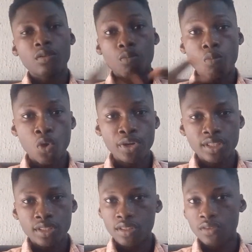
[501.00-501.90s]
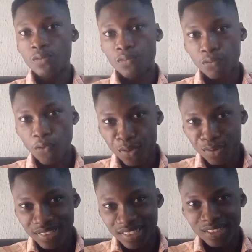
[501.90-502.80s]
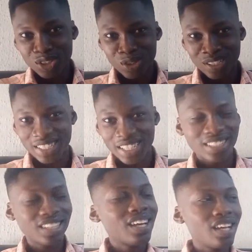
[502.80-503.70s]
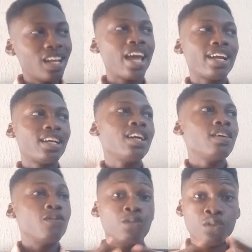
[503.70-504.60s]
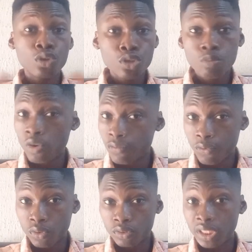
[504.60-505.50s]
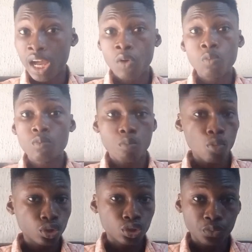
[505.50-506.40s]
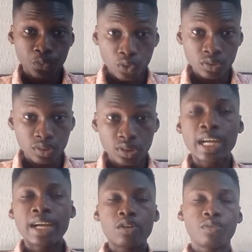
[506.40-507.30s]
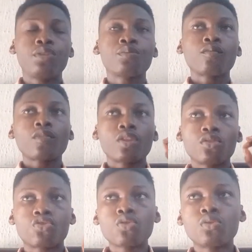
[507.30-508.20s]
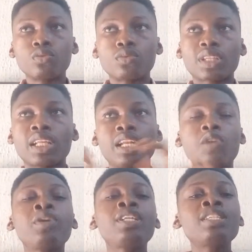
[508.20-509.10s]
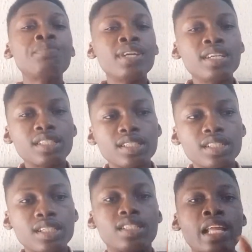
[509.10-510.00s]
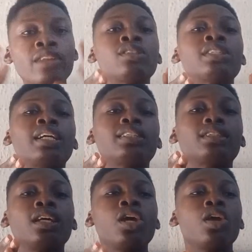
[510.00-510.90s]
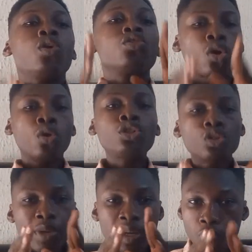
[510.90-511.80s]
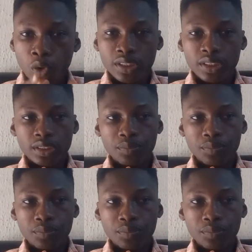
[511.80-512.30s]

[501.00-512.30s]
money, funds, you understand? Like volume of funds, how much funds, that kind of thing. So liquidity base is telling us that you're going to make money